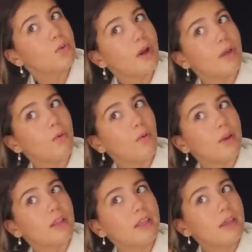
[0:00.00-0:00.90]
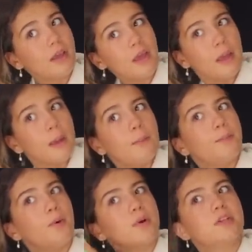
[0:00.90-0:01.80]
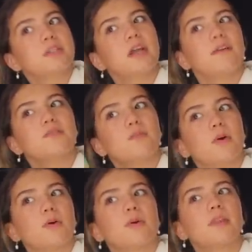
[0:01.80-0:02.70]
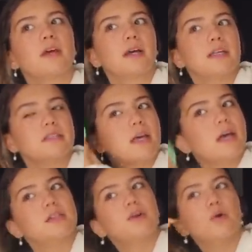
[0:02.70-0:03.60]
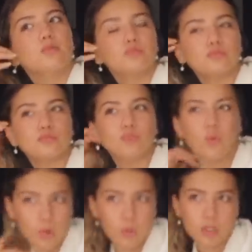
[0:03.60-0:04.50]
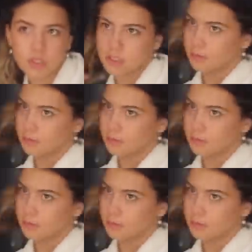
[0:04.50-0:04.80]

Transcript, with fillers: quite oily, but we're just gonna have to work with it because I don't want to wash